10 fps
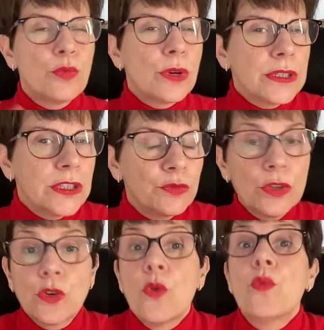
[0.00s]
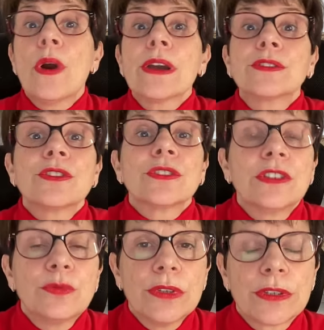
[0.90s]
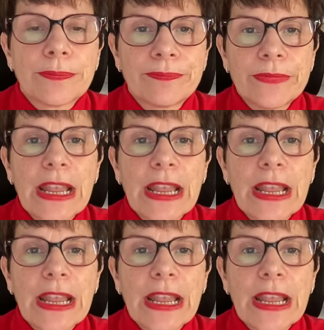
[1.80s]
Why does it work, or why doesn't it work?